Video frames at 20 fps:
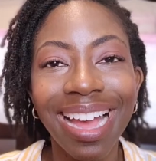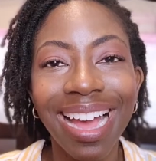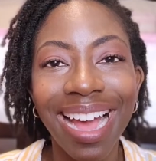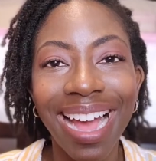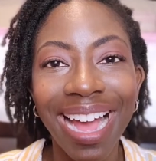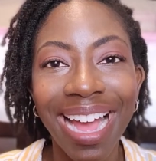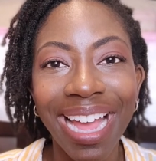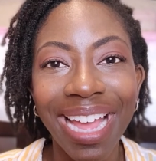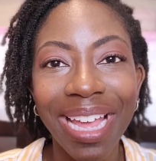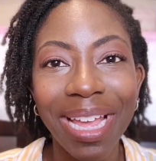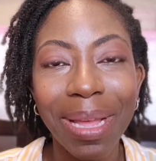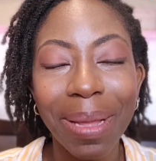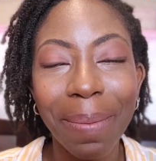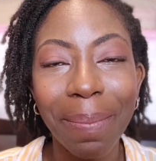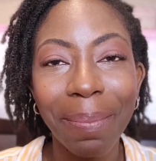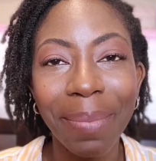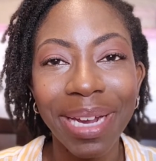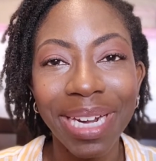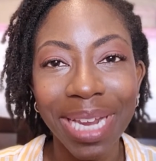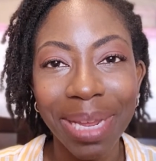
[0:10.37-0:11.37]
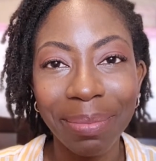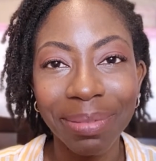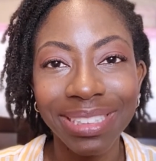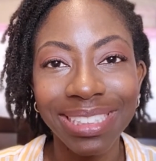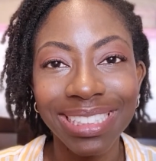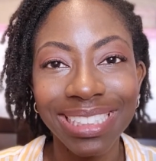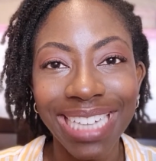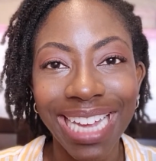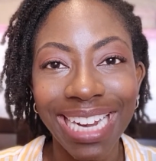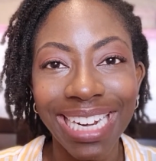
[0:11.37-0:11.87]
Hi, my name
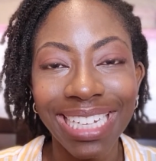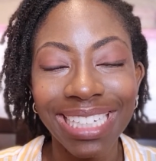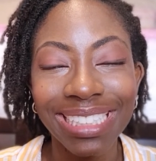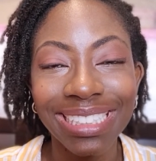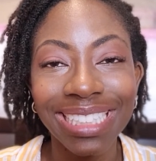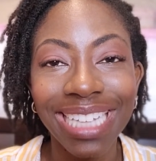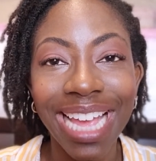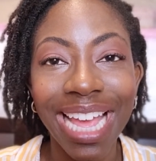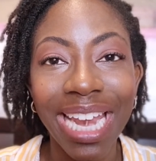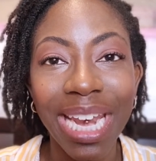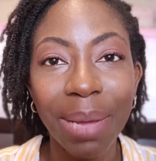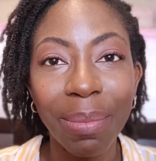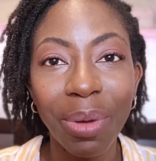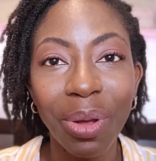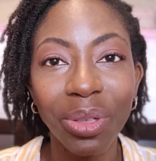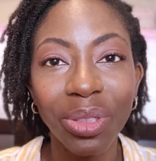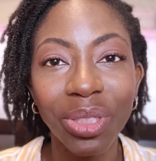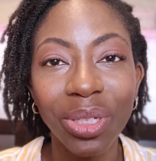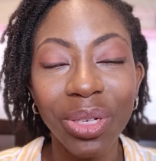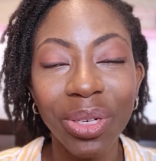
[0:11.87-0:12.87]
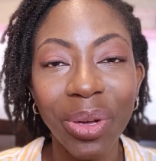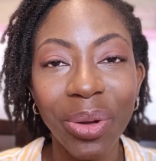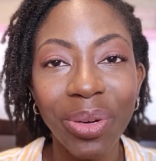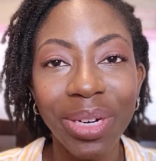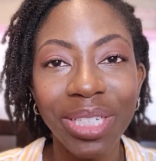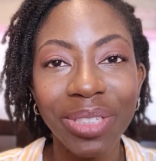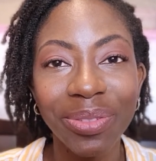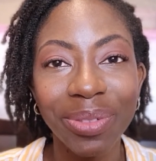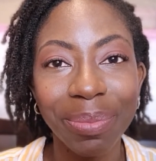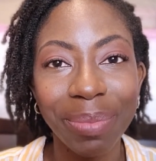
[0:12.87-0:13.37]
is Janice, and I'm also known
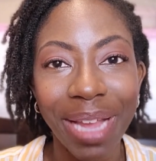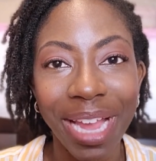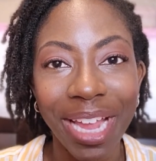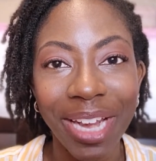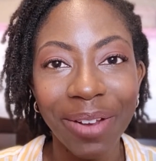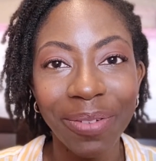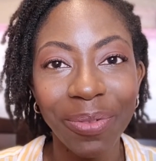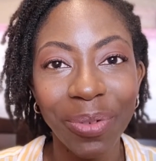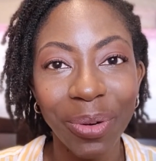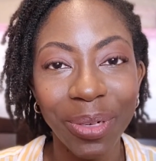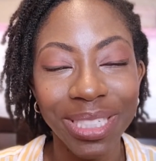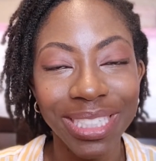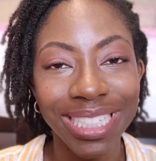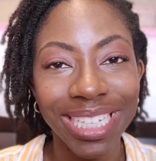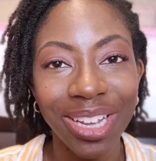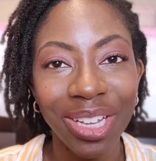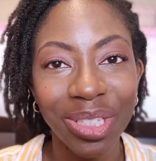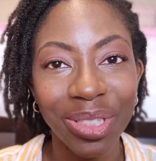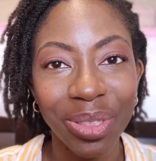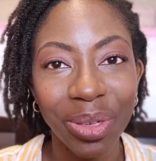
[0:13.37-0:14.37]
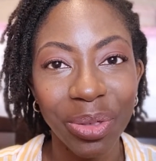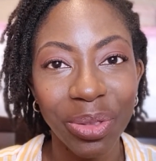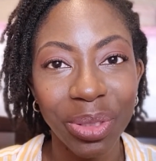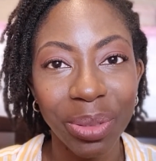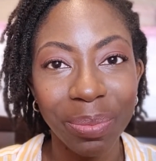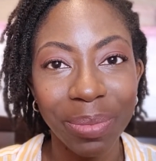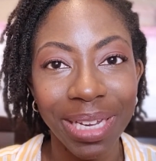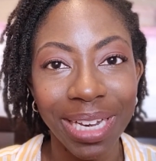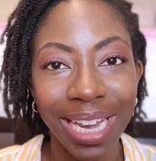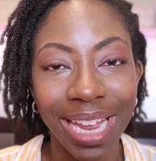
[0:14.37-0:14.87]
as From A to 4Z on social
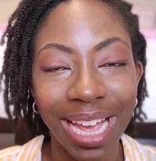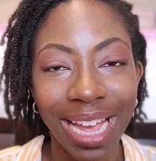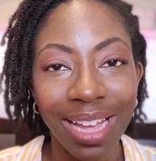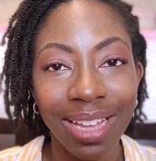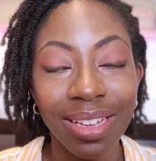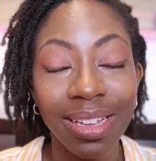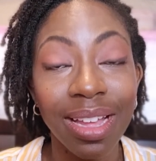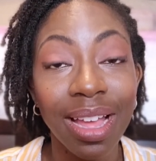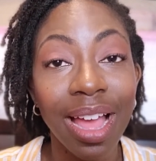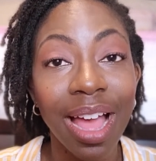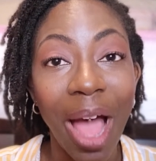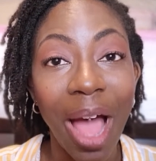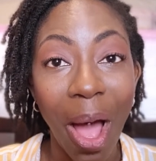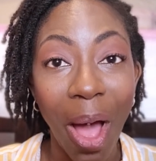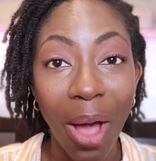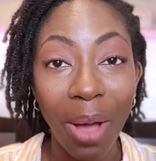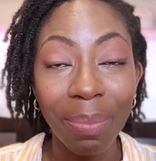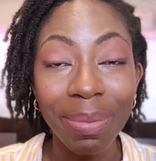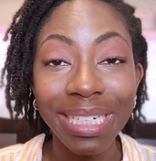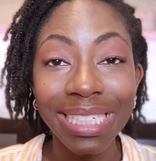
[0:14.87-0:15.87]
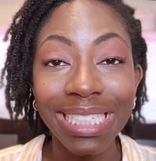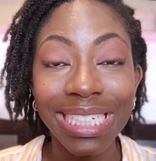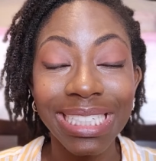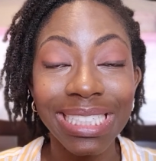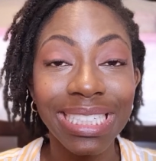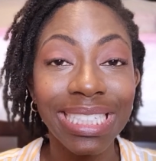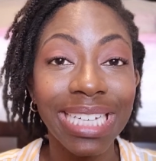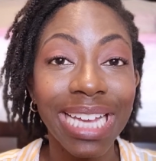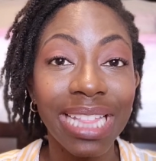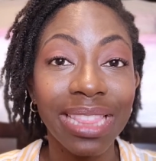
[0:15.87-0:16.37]
media. I'll be
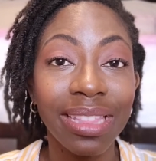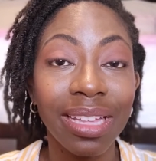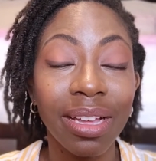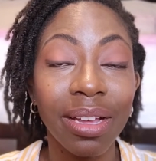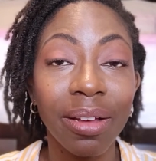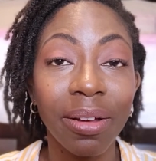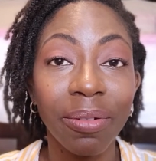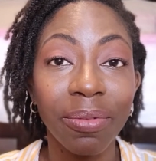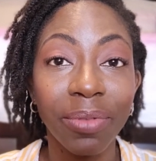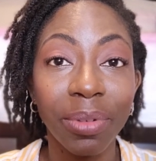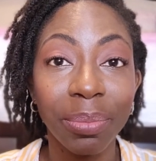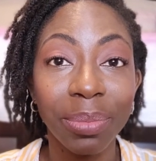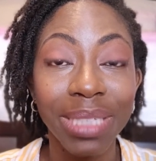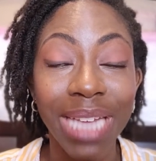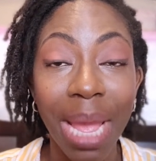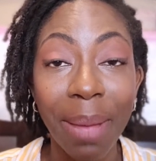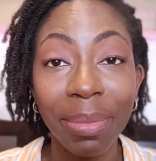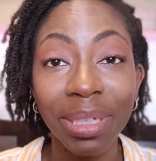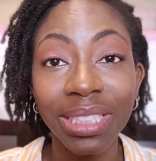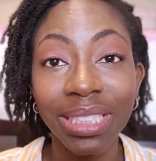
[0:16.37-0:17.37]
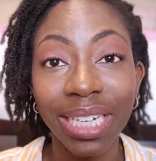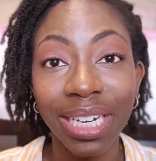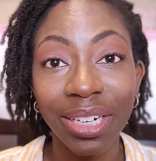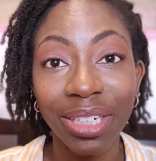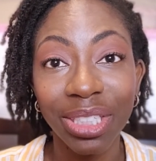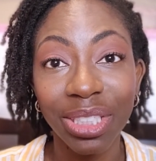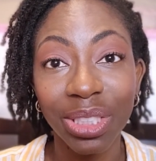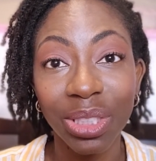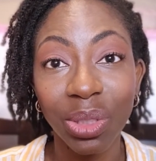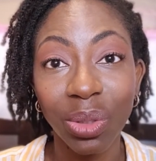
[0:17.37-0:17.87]
teaching at the From Damaged
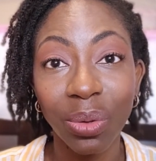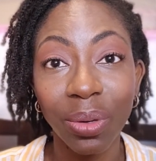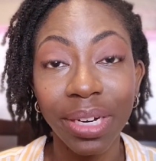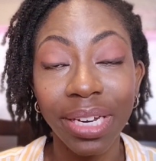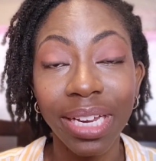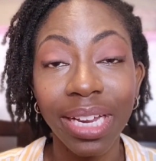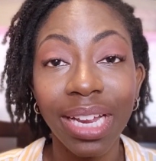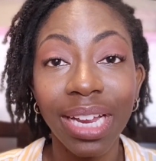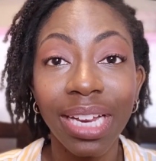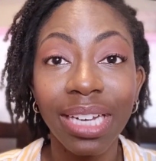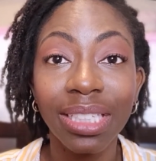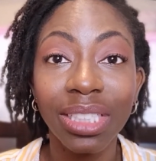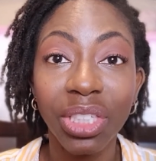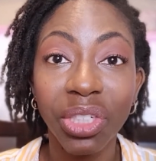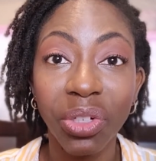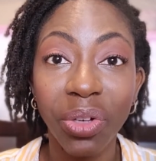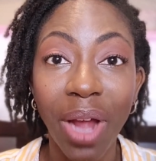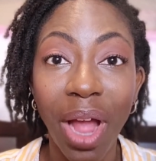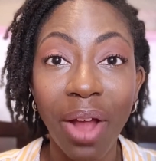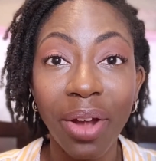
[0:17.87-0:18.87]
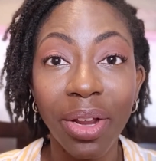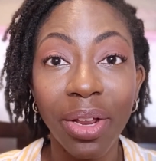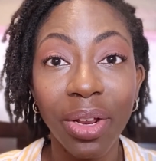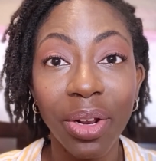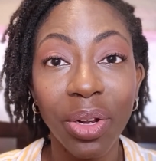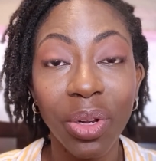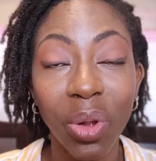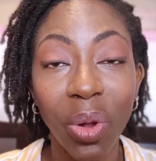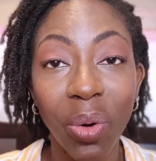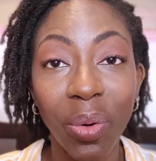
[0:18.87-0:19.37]
Hair Story to Crown and
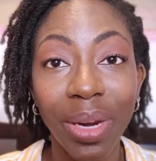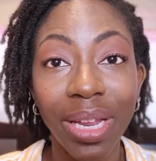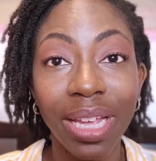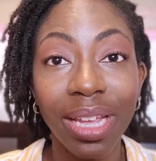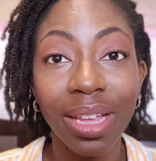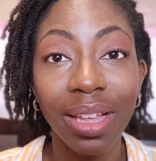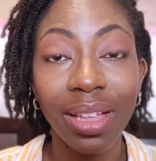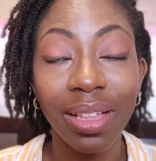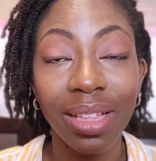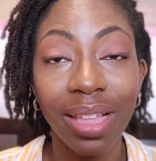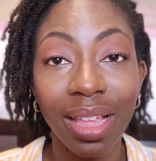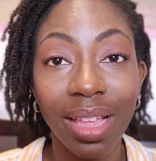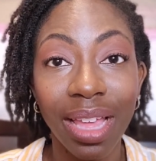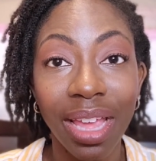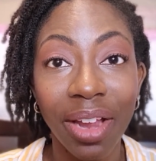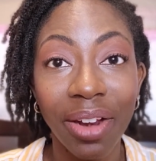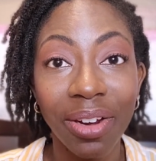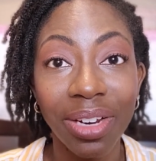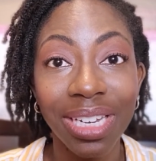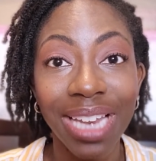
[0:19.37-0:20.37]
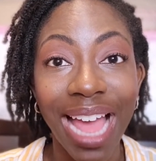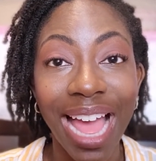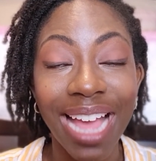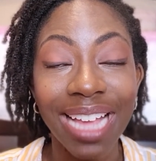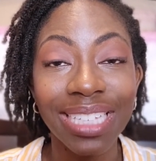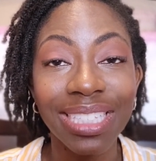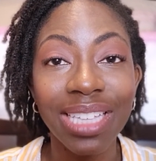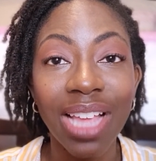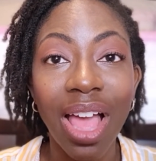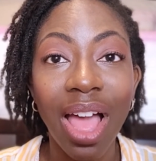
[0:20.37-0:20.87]
Glory hair
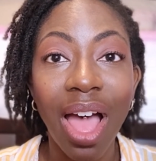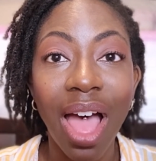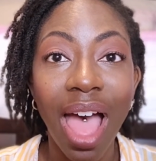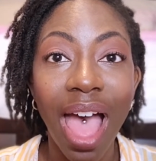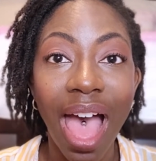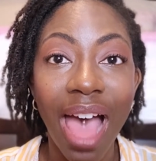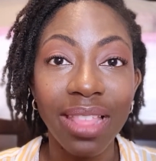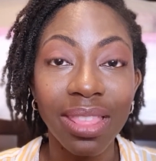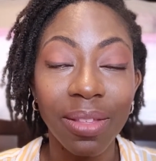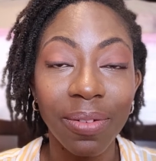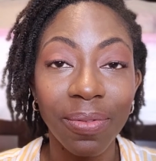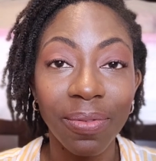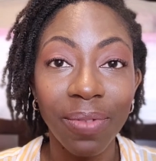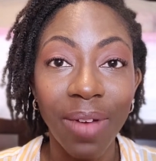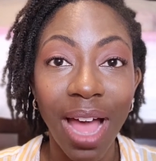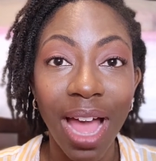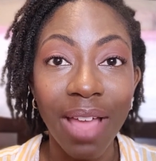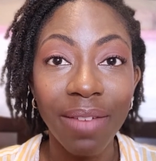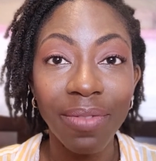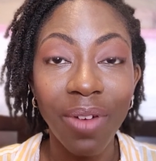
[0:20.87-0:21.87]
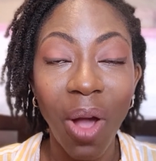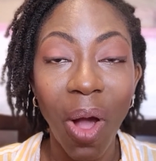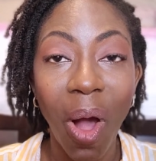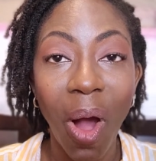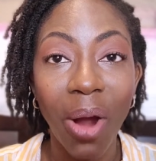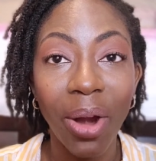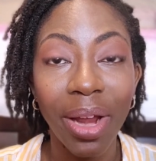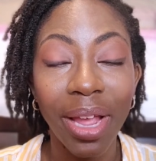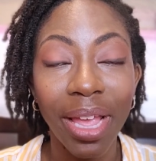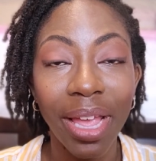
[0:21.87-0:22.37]
class at the
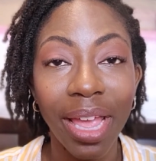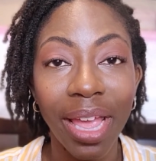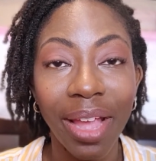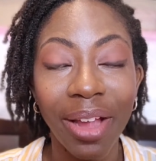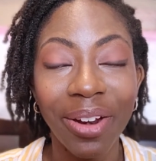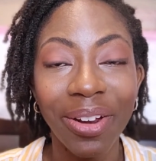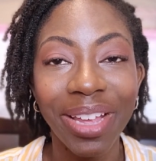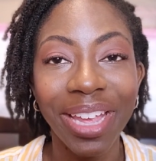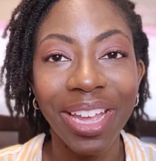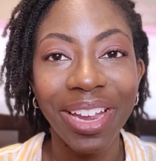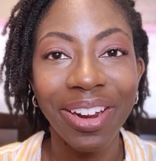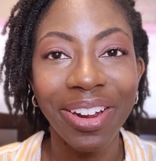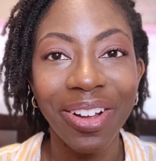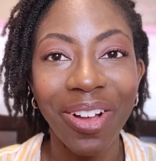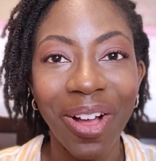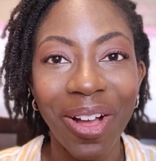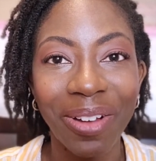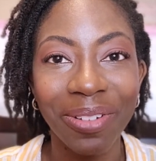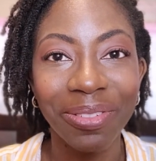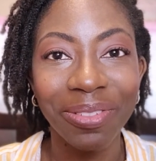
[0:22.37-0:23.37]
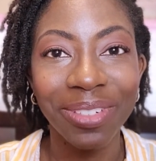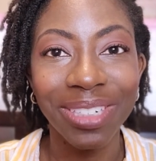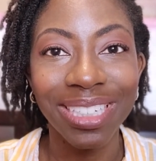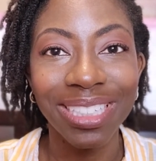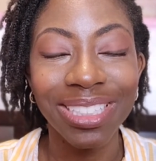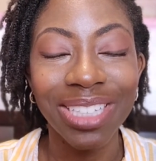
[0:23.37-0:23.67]
5R Hair Care Conference.